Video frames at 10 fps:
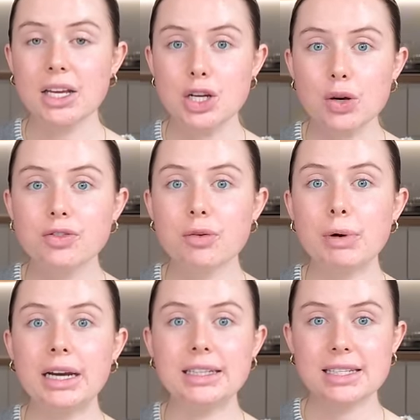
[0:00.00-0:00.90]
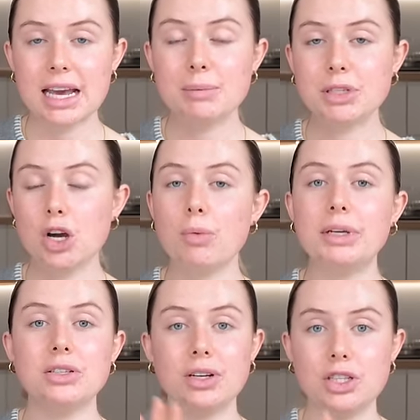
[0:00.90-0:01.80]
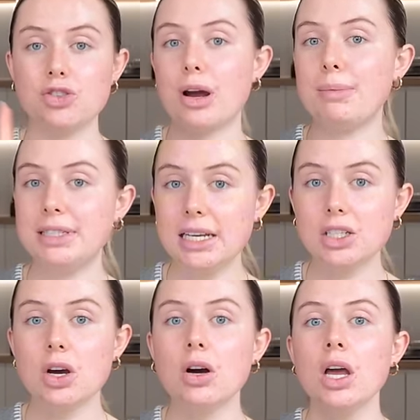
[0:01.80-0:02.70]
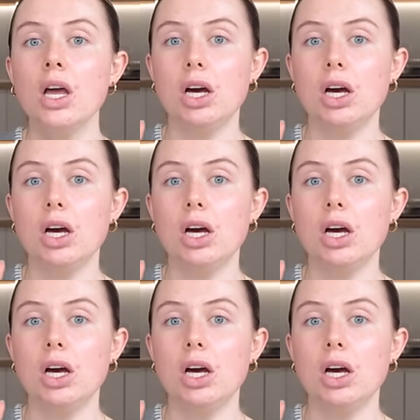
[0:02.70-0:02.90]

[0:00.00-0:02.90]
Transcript: I know from my DMs and comments on Instagram and TikTok,